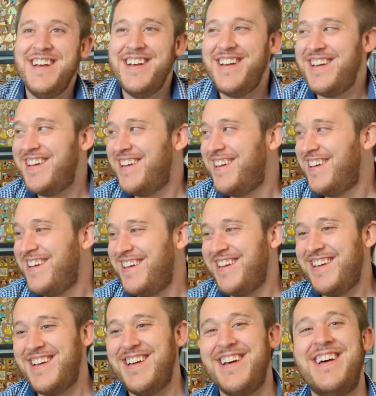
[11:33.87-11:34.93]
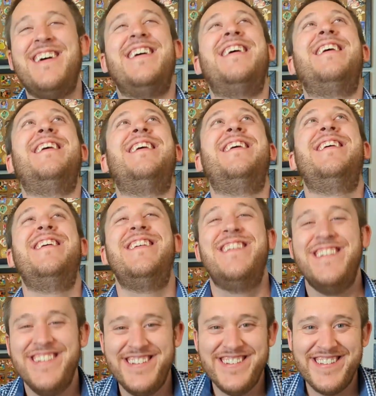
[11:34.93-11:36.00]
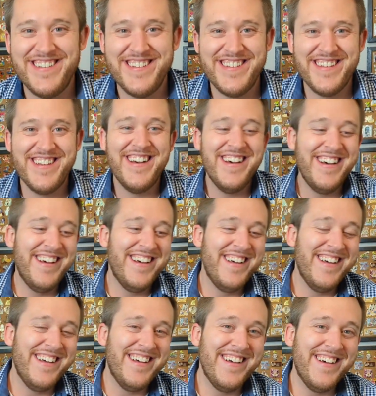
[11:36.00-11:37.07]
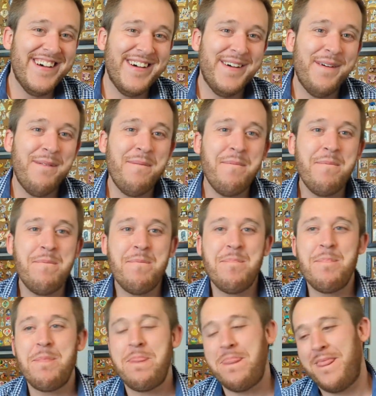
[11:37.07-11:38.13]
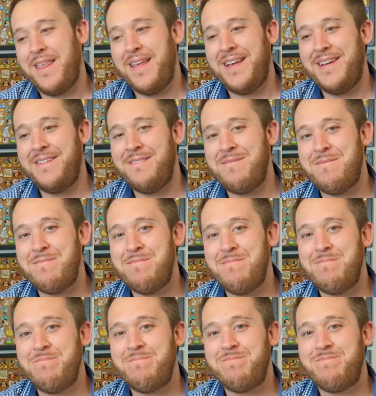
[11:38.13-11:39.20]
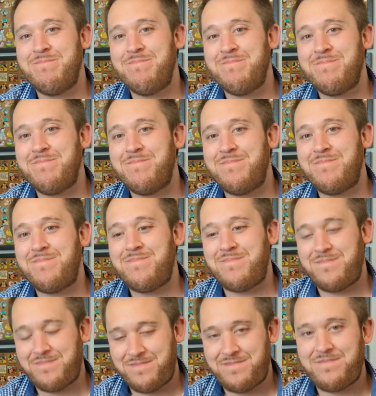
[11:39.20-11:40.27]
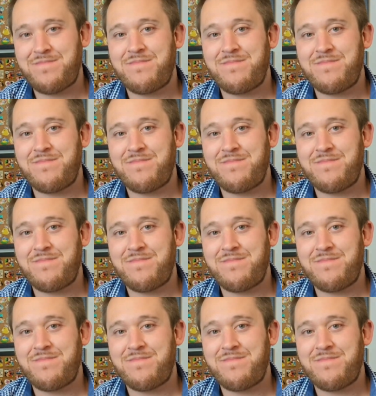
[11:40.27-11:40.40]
[no speech]